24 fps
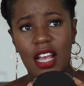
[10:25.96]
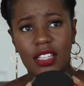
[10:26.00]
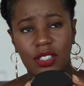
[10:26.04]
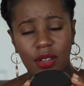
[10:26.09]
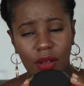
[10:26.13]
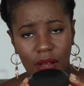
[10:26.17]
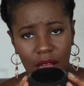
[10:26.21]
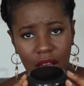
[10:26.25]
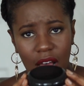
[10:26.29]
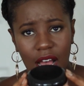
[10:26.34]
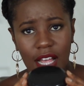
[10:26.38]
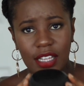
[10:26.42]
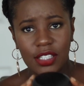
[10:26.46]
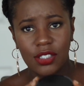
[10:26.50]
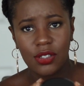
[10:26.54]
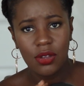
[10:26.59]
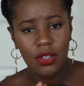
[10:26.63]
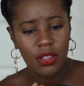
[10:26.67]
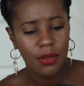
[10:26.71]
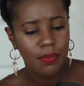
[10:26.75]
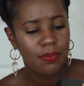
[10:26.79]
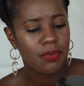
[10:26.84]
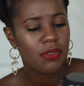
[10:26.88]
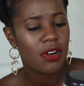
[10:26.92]
so I
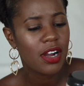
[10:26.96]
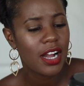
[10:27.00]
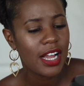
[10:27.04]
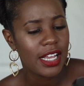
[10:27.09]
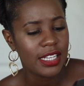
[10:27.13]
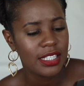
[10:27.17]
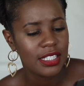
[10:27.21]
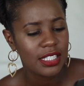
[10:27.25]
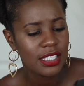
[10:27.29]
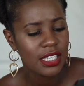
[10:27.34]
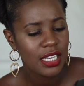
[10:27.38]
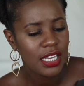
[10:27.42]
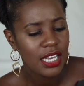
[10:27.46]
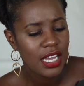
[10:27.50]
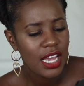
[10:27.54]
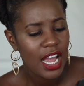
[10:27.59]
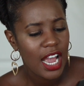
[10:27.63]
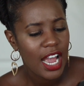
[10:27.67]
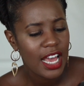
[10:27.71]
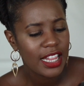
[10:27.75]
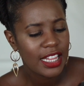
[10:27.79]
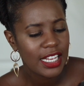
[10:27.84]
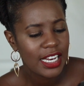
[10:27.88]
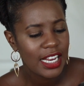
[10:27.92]
saw the price,
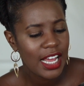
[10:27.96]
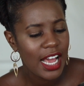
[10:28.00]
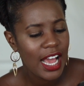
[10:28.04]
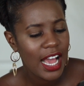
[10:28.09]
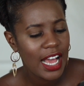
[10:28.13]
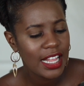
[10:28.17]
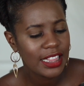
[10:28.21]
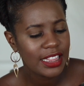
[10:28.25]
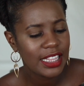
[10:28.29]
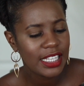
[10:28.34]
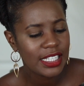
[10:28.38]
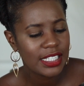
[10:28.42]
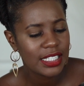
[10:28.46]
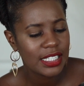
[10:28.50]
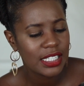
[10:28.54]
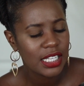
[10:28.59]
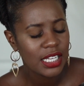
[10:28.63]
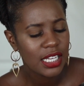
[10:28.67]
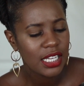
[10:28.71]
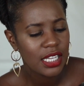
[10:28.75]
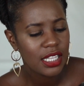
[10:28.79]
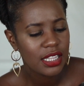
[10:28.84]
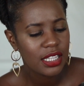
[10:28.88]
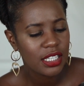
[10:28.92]
and then I had this
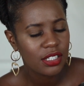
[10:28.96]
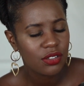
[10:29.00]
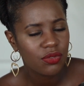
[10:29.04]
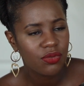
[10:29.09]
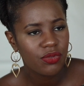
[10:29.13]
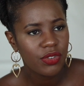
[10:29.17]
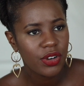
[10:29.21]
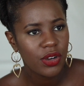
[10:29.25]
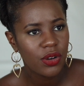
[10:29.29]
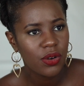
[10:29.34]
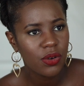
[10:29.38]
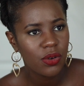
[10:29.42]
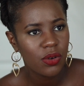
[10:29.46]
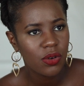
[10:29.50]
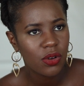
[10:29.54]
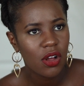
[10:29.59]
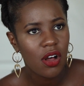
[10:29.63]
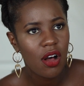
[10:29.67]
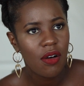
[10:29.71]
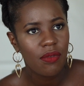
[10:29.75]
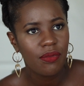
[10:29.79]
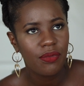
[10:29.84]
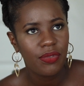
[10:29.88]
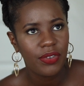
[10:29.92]
real
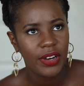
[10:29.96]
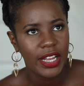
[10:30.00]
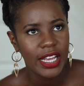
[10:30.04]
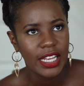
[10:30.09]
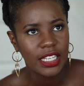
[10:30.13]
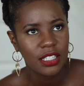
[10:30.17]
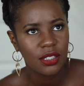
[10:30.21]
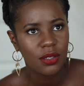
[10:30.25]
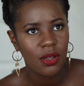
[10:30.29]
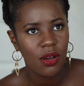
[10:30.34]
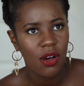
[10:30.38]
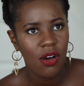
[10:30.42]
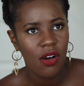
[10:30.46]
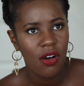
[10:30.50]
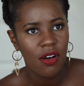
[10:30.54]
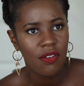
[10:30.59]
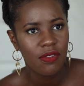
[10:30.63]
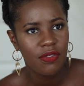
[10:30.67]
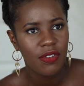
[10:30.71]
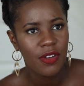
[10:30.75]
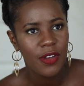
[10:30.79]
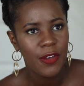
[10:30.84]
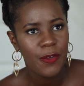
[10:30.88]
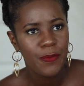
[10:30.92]
conflict
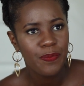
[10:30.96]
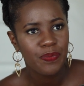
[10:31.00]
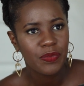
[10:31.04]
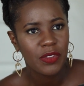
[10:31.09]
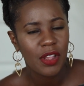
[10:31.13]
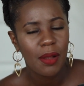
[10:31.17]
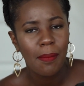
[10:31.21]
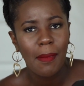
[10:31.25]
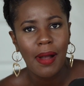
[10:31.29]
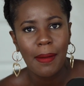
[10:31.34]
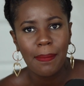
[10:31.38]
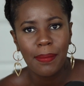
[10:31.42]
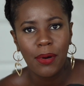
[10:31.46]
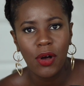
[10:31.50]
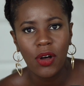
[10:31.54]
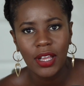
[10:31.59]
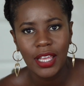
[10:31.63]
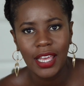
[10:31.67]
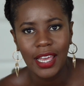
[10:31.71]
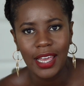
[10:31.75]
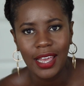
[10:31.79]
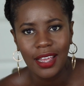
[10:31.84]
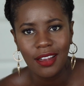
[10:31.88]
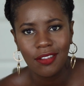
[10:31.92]
of my
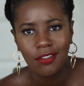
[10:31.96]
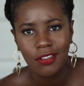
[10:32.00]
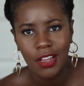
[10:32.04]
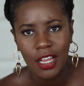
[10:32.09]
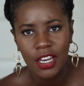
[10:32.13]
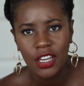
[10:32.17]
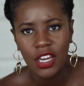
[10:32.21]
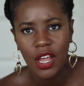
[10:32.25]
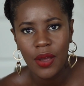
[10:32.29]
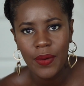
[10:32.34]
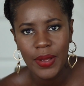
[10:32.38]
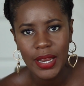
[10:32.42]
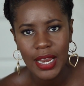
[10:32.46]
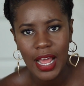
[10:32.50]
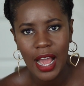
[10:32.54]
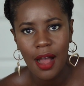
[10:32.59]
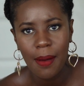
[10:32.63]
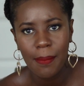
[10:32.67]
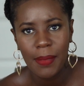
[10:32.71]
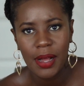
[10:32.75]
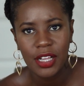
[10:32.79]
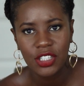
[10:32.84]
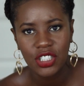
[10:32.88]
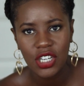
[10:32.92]
pocket and knowing
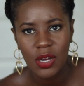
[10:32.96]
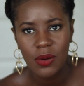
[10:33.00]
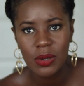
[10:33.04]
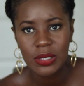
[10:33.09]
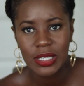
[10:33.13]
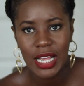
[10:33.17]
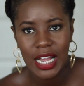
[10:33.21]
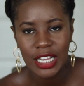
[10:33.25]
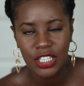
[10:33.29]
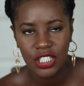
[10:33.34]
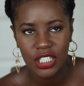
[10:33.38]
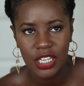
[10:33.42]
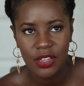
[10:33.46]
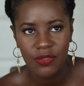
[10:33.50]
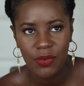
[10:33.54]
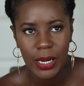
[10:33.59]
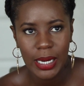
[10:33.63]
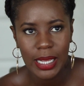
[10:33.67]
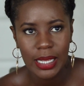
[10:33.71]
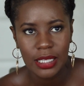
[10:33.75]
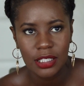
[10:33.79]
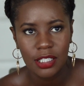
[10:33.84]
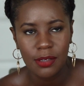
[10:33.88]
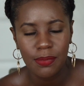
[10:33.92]
how much I was actually
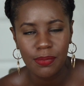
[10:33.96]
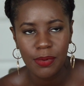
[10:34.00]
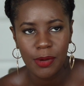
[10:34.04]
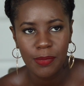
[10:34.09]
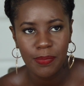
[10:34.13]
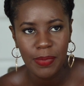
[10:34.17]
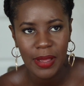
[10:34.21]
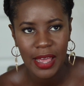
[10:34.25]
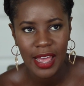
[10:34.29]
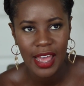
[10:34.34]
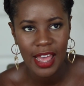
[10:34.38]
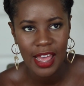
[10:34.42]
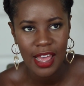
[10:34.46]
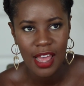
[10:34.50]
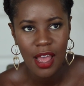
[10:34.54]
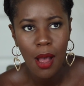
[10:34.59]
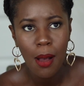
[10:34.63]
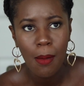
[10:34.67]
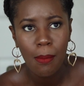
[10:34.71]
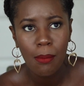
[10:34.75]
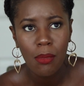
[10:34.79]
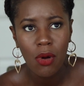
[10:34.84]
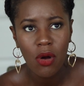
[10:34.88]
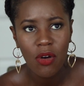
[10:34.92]
willing to prepare
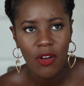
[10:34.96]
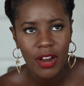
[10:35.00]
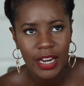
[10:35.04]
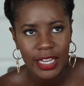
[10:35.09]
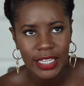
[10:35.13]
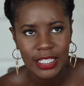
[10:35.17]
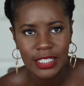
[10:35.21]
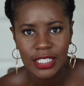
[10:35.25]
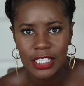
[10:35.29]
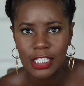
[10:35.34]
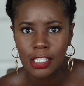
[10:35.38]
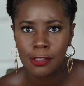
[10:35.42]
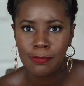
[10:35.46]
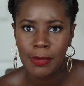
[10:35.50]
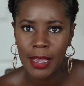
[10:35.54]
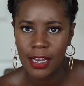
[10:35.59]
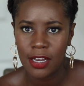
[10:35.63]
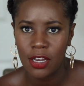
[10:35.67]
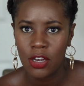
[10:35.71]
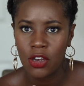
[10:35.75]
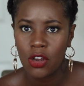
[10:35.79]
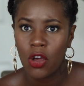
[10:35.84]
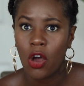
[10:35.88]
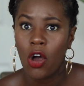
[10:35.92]
morally to
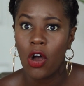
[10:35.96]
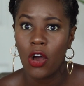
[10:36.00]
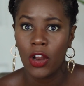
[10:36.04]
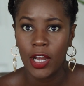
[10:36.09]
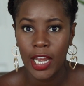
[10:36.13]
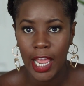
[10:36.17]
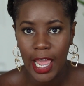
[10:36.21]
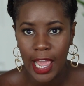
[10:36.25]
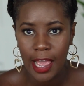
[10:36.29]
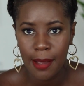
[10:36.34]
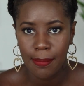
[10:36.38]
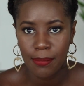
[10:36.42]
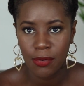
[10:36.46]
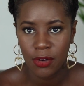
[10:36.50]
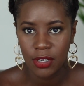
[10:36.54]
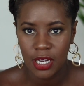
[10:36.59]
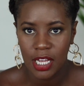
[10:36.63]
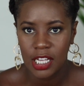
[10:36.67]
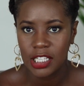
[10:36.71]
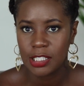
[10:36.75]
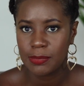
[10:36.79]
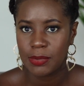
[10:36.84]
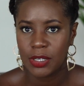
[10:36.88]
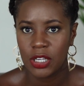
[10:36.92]
spend on hair
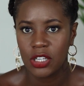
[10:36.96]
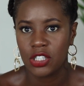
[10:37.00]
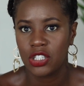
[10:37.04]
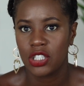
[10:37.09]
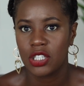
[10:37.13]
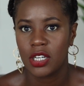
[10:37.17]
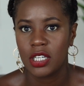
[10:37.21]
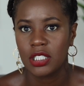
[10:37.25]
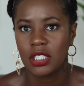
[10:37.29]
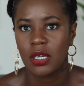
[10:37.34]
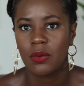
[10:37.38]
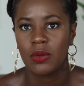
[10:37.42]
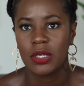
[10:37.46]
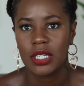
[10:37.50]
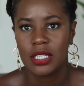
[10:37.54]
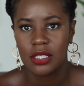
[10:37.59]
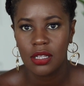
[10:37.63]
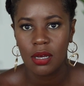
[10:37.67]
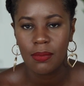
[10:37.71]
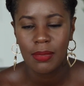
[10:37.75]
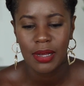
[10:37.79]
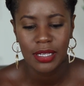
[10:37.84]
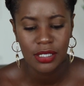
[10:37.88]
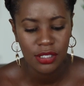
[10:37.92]
products, because, you know, I don't want to
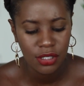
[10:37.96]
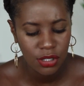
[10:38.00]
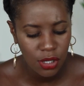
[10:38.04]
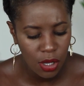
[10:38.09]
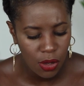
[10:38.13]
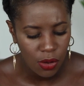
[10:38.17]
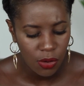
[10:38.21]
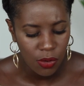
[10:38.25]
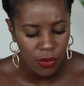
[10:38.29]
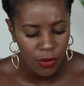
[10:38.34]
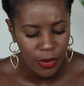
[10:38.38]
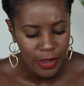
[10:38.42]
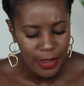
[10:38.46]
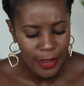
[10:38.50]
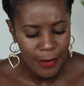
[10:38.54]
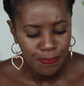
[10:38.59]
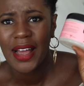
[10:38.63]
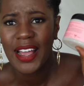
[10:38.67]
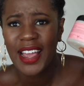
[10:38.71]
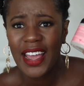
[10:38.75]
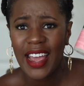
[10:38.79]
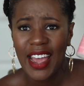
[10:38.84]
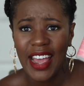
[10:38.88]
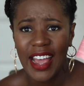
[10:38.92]
sell my soul.
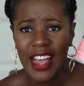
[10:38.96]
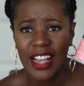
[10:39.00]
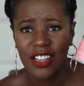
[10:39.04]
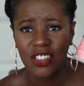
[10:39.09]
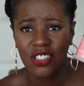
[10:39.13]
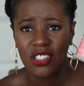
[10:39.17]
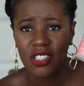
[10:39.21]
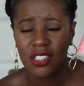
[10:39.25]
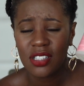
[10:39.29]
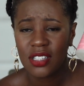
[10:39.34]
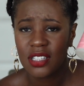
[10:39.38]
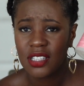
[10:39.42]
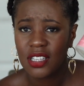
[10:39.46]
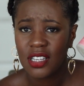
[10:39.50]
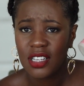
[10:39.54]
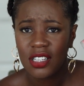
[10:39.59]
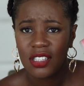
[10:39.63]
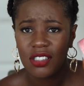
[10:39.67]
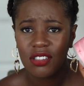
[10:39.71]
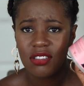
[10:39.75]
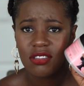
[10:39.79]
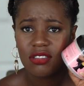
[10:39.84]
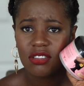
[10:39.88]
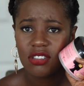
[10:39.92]
My hair
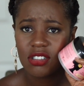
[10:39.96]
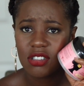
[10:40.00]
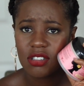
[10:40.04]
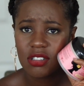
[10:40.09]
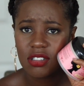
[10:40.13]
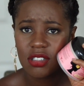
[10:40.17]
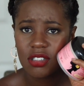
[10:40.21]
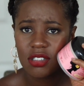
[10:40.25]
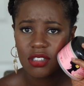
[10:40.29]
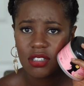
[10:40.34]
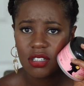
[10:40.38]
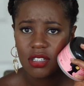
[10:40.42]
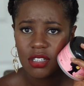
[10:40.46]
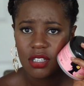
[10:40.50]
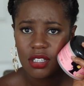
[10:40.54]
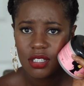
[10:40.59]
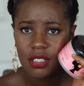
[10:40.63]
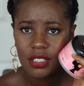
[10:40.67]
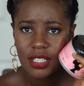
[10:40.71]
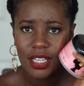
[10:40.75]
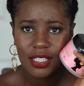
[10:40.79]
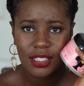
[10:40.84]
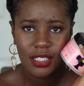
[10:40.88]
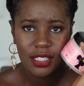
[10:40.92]
just
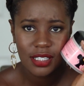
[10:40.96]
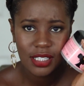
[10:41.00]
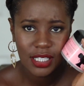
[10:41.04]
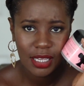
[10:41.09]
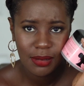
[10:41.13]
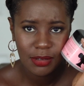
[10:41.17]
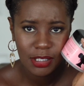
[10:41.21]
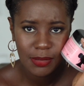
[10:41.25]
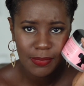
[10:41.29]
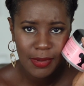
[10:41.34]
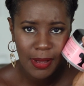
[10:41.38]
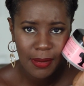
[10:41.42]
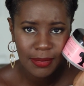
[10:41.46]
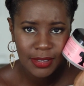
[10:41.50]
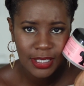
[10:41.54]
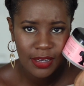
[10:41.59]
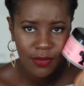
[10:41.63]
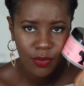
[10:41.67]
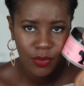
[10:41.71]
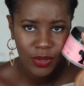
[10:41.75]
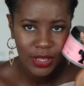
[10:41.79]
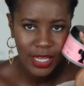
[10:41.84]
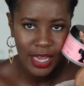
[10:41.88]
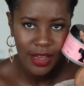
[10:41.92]
doesn't seem to be able to
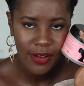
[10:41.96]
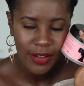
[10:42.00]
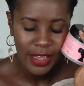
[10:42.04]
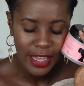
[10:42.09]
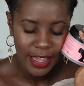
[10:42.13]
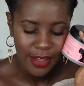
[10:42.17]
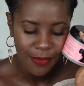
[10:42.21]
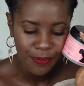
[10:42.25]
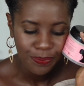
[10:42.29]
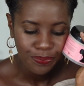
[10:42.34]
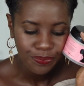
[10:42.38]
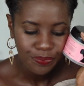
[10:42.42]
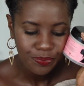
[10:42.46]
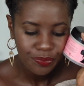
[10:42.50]
live without it.